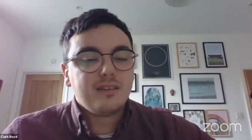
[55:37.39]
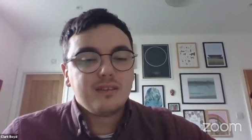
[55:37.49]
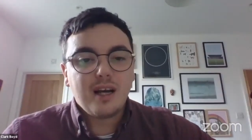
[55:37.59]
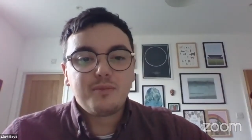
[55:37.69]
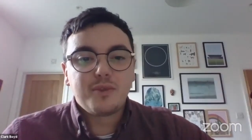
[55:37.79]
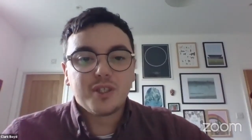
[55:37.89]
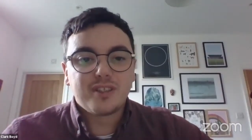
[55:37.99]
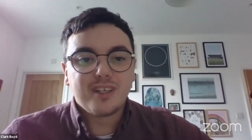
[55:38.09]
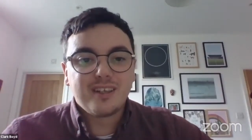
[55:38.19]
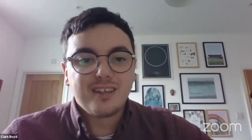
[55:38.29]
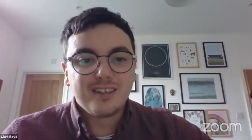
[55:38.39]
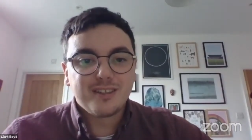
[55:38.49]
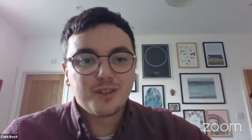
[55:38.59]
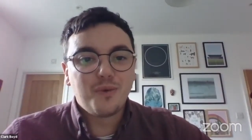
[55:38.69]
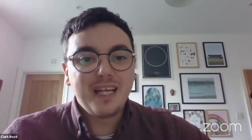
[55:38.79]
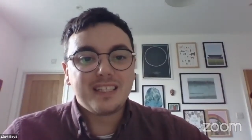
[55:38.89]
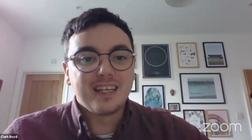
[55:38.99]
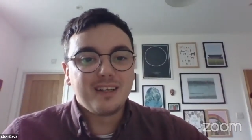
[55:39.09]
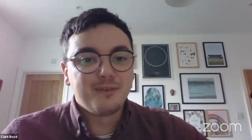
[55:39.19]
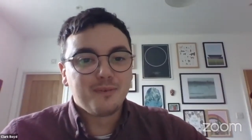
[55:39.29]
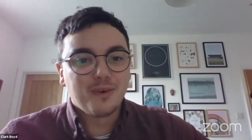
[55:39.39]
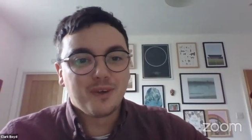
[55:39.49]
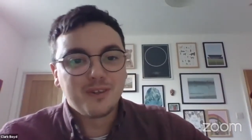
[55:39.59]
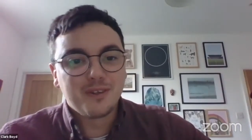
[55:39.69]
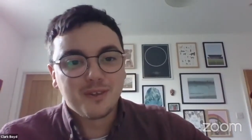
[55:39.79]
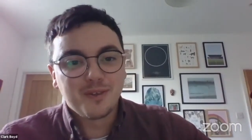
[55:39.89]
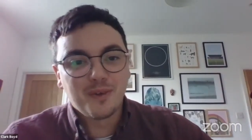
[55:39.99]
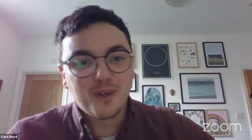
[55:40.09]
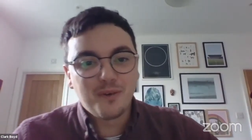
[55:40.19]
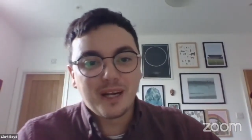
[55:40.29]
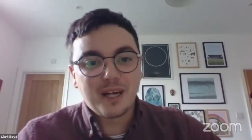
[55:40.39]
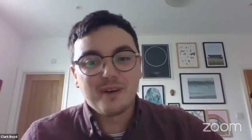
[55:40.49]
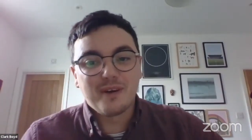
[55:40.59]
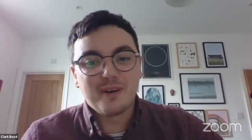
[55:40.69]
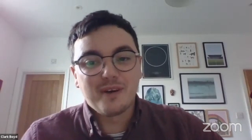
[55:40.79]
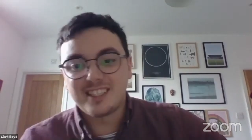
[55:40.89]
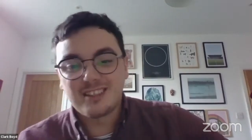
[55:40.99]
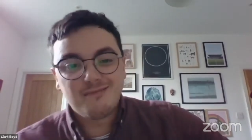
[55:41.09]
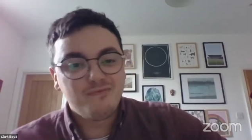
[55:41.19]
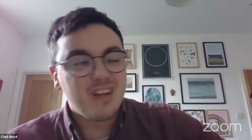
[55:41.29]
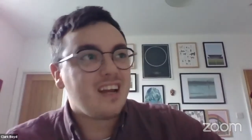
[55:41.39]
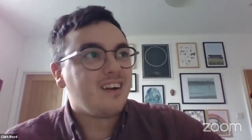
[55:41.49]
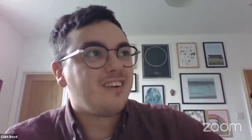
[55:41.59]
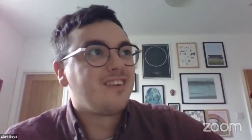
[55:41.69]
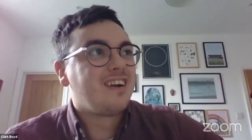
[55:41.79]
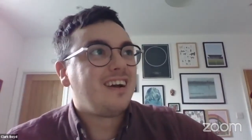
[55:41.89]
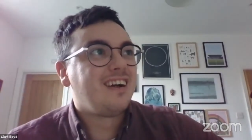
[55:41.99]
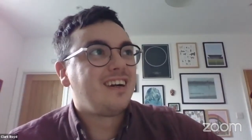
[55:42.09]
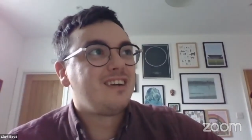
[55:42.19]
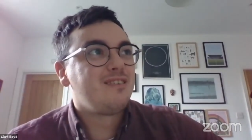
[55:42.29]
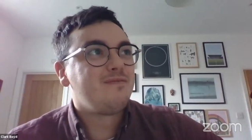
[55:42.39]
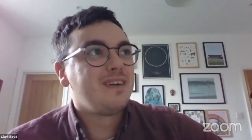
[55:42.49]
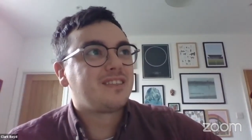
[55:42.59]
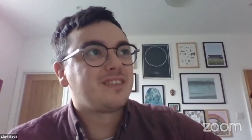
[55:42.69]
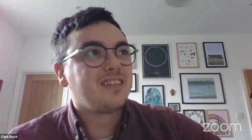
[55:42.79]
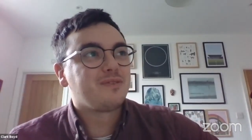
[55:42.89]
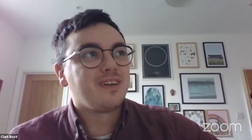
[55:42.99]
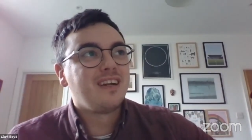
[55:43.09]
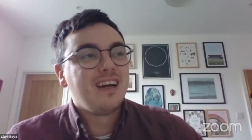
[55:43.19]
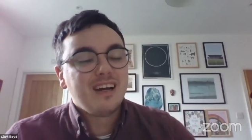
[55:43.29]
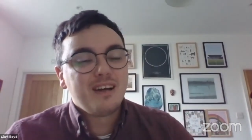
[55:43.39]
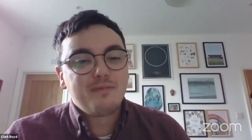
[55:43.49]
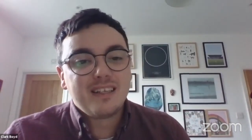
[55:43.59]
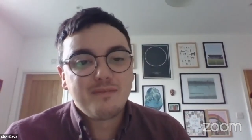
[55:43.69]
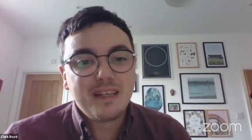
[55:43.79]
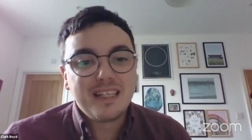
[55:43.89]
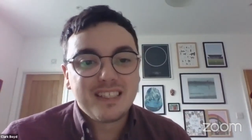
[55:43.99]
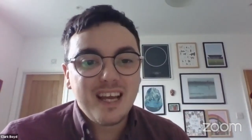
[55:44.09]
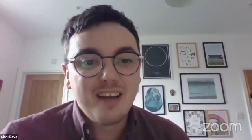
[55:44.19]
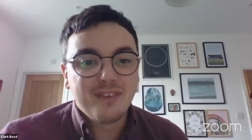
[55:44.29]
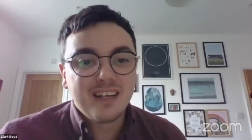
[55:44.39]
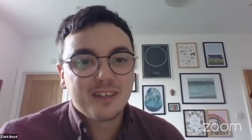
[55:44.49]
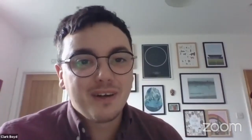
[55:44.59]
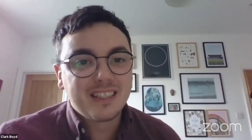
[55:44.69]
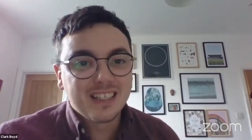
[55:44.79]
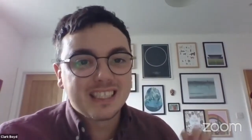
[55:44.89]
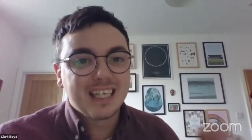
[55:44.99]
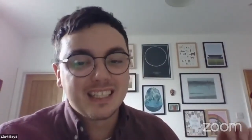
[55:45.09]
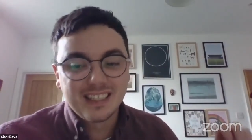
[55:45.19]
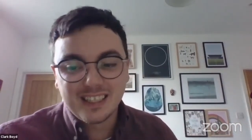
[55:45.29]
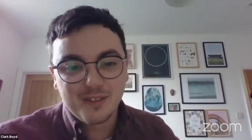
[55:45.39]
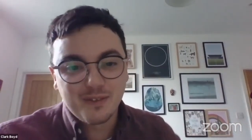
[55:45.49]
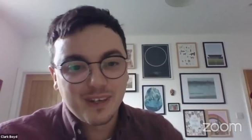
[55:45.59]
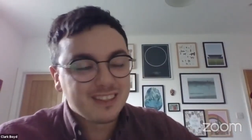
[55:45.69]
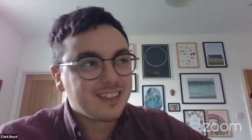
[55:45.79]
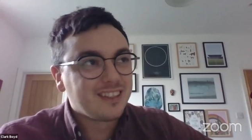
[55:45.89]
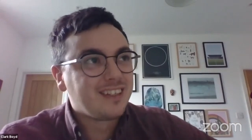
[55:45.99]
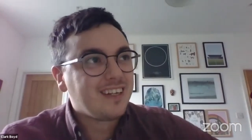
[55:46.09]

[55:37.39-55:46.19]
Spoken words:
time just to squeeze in one quick question here. It's one been saving, quite succinct as well. So